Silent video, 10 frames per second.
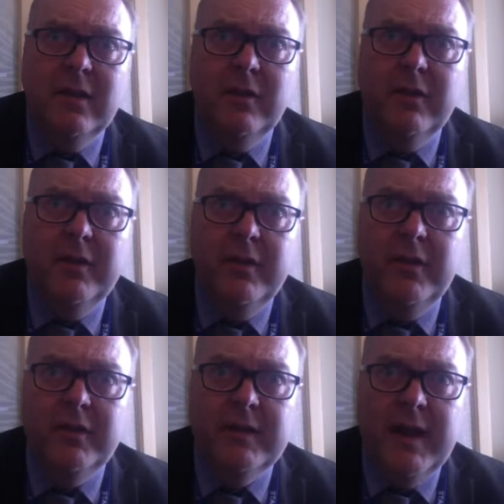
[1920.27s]
on
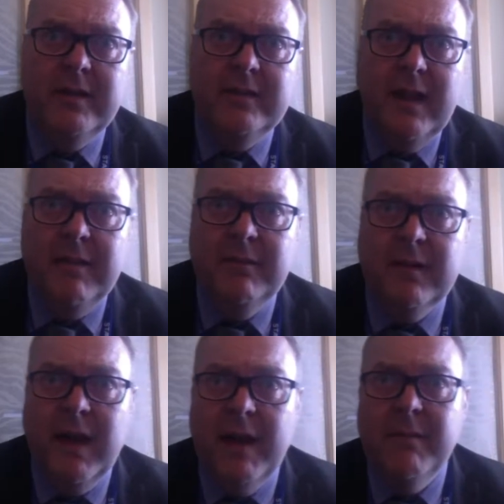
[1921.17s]
Thursday, same
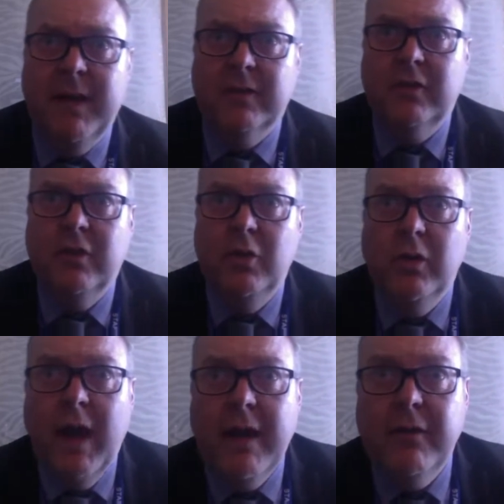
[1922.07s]
time. That's
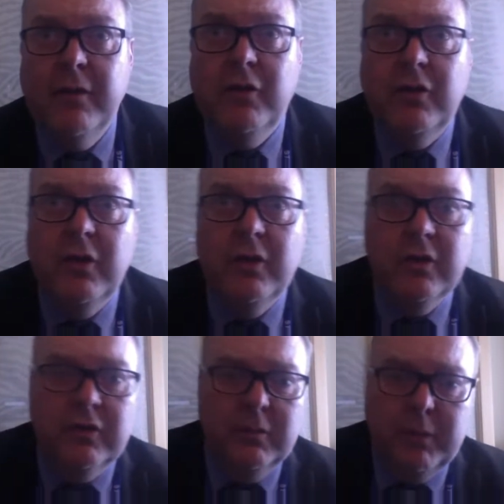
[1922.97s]
school life and
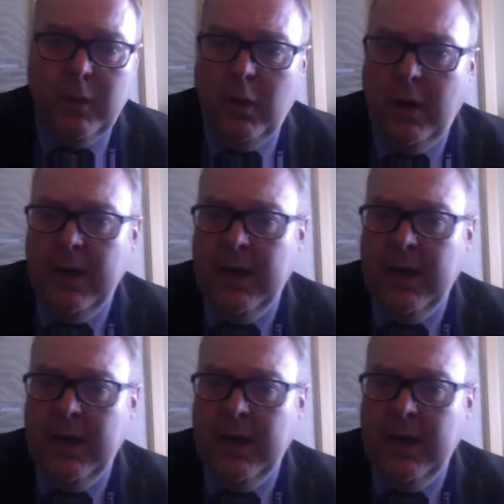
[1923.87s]
student support.